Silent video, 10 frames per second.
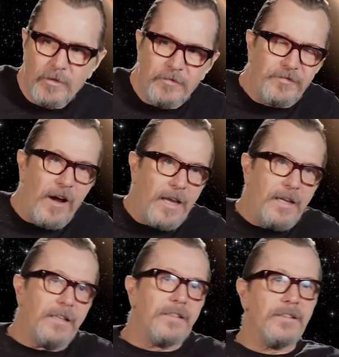the
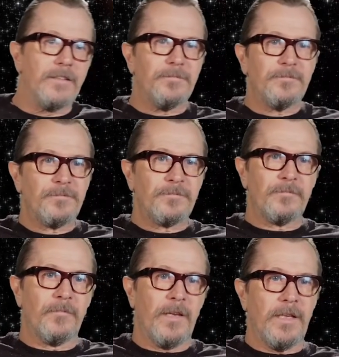fight in
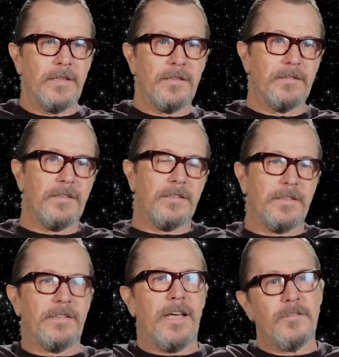
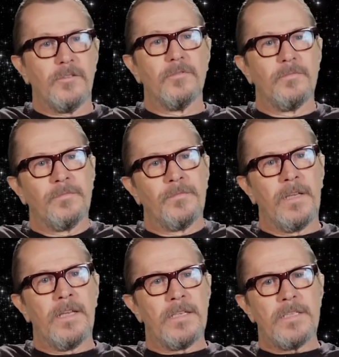Nathaniel.
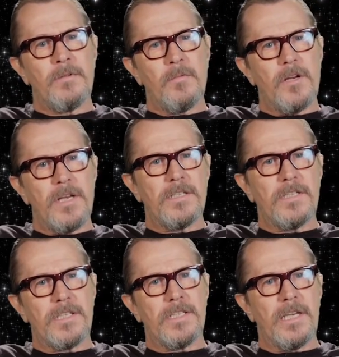So he wanted to
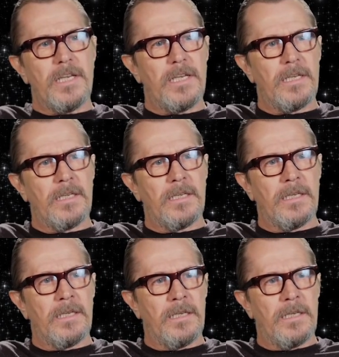just see,
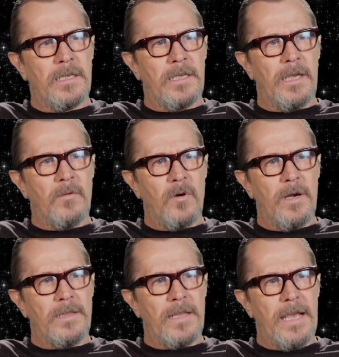he
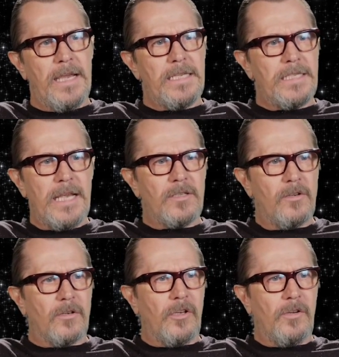wanted that. He said,
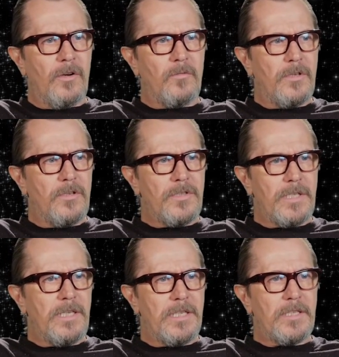look, you know, when you
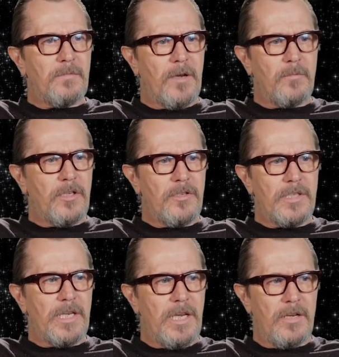see this man, when you
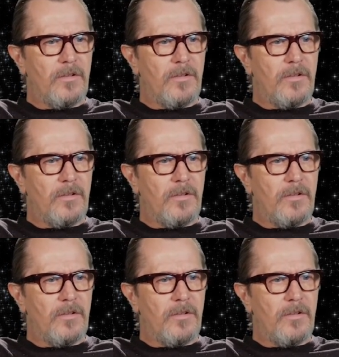see